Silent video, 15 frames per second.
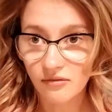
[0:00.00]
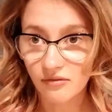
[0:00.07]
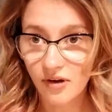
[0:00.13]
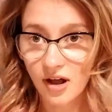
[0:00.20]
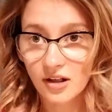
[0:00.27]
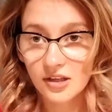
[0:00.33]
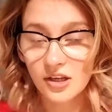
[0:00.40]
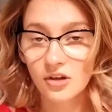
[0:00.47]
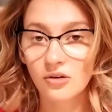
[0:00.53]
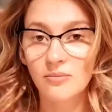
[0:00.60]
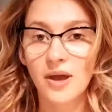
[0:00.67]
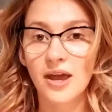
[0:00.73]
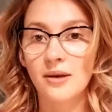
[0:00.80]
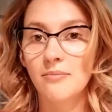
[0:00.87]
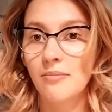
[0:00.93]

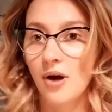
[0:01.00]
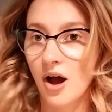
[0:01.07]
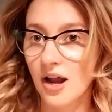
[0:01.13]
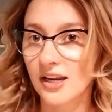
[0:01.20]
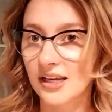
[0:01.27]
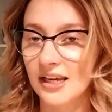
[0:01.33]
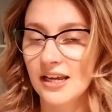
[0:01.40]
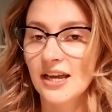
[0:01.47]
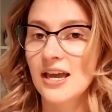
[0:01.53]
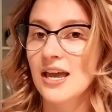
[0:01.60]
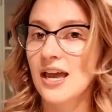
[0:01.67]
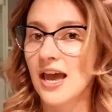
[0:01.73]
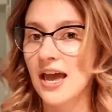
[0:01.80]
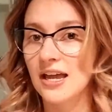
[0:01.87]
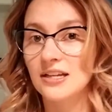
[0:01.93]
volume and body
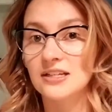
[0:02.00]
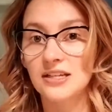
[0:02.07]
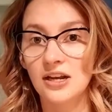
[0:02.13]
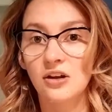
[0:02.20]
and